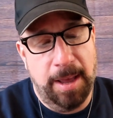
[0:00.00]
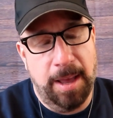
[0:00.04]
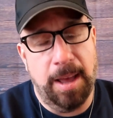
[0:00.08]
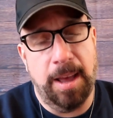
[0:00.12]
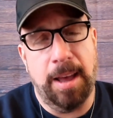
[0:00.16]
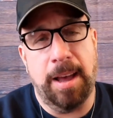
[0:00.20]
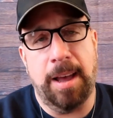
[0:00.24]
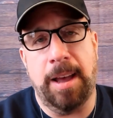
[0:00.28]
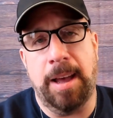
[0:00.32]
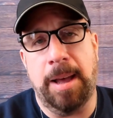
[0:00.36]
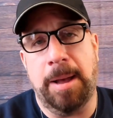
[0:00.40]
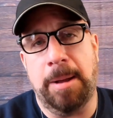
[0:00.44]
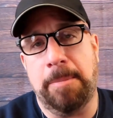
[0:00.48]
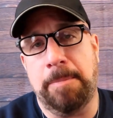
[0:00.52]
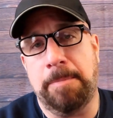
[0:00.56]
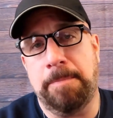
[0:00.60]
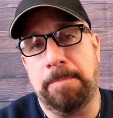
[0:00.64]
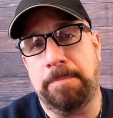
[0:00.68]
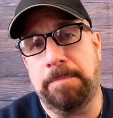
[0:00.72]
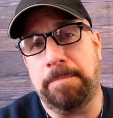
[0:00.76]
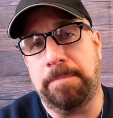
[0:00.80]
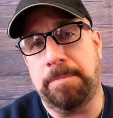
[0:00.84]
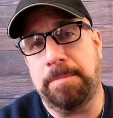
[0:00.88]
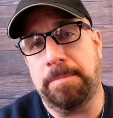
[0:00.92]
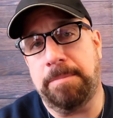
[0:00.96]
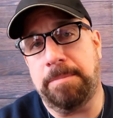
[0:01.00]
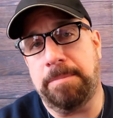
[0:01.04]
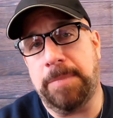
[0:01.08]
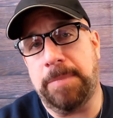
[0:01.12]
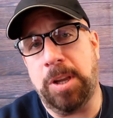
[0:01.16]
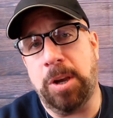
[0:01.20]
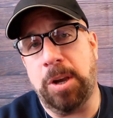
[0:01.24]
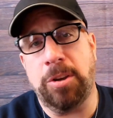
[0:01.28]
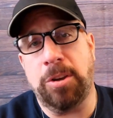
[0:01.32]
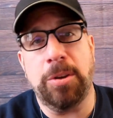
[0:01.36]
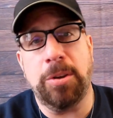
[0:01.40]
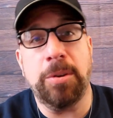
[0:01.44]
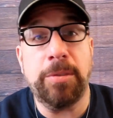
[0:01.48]

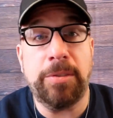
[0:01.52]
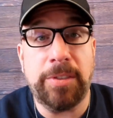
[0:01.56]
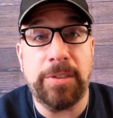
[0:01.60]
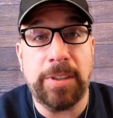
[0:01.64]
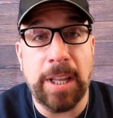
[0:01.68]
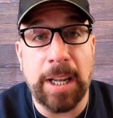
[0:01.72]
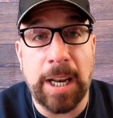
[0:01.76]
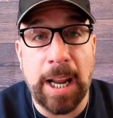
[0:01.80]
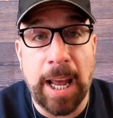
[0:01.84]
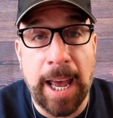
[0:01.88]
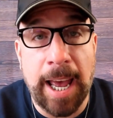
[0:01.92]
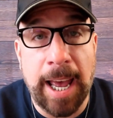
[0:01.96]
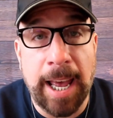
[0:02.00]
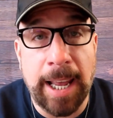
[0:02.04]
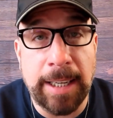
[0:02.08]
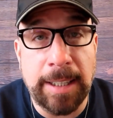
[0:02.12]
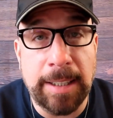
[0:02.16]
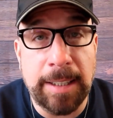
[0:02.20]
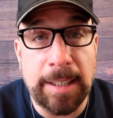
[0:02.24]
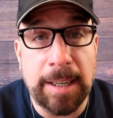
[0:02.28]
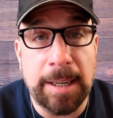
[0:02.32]
You're used to that.